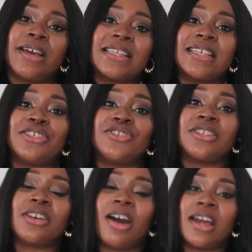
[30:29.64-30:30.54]
so it sits
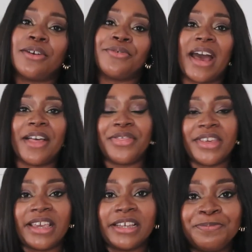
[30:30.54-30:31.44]
just kind of at
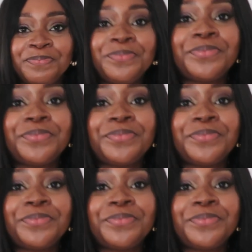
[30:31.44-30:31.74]
the